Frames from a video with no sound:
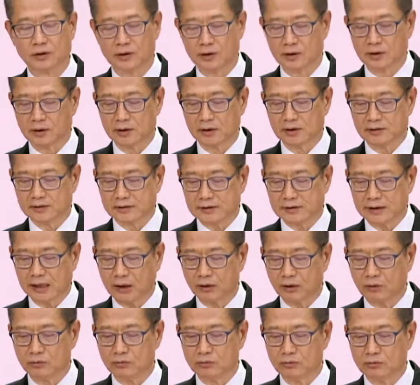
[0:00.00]
in
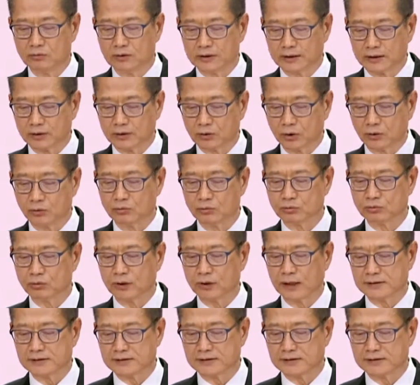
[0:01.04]
2023 to 24.